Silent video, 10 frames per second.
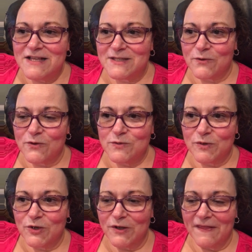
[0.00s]
So those
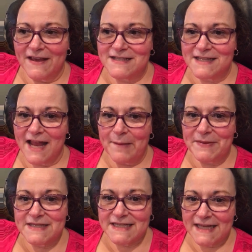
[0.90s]
were good things that
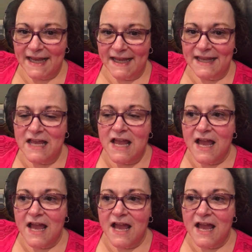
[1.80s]
happened today.